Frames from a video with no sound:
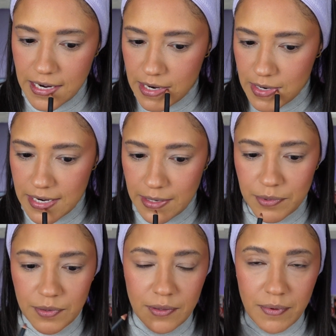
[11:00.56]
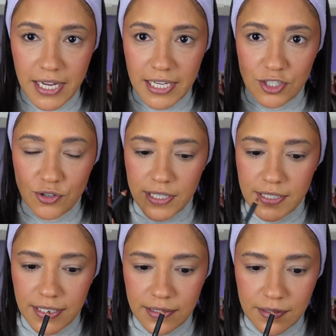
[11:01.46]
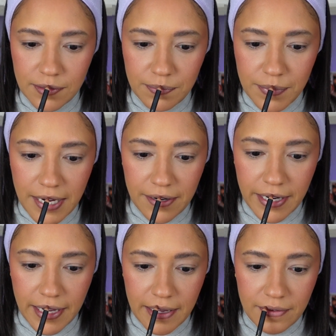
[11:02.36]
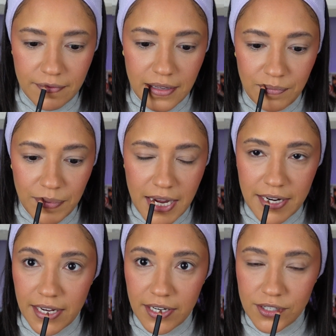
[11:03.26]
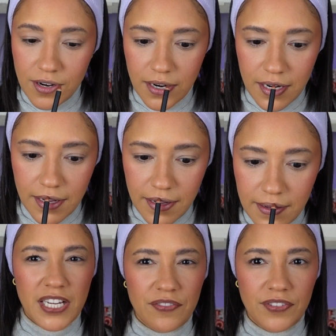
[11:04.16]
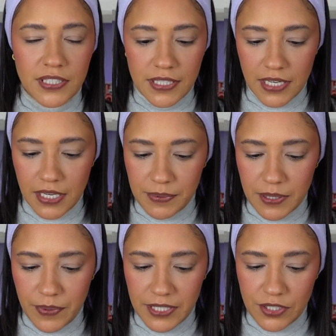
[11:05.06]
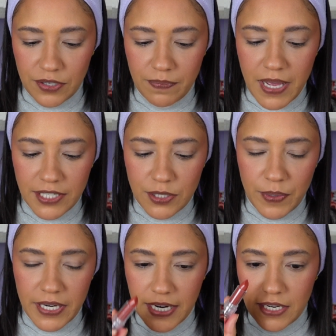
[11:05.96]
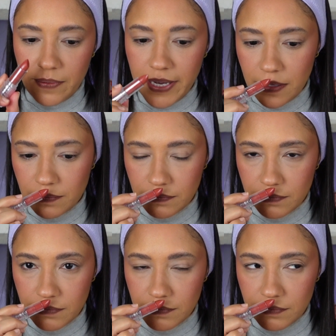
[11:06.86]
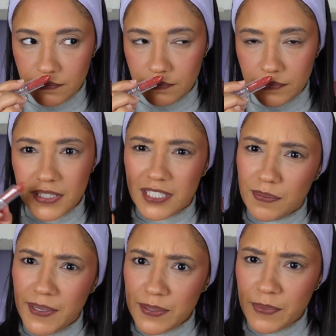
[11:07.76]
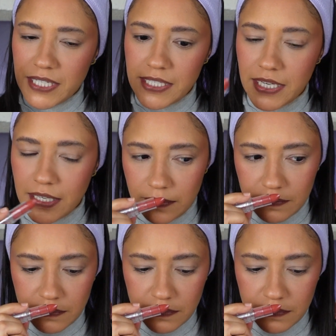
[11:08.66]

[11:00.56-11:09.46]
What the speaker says: line our lips with my trusty little Barry M lip liner in chocolate. I think I filled in the lips a bit too much, but anyway, it smells minty.